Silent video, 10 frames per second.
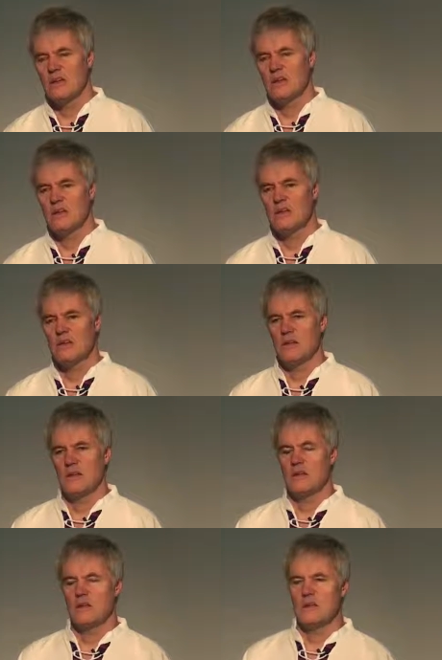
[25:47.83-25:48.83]

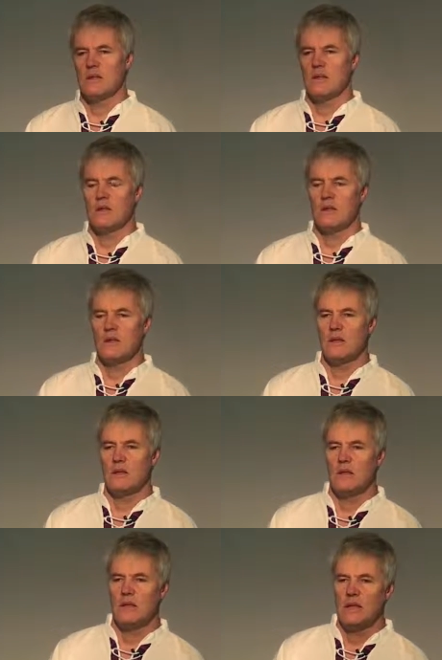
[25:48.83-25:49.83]

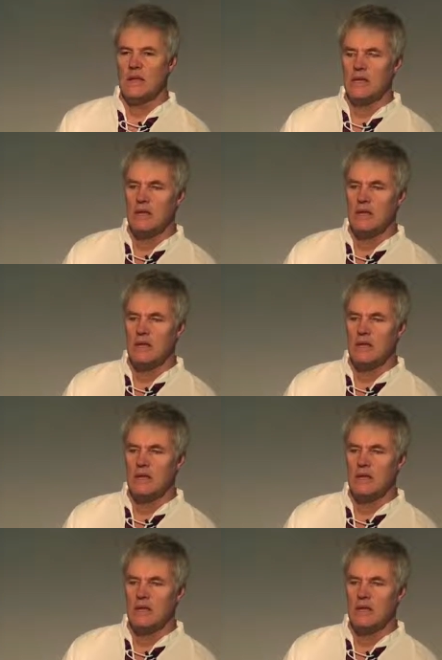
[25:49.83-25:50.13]
(no one is talking)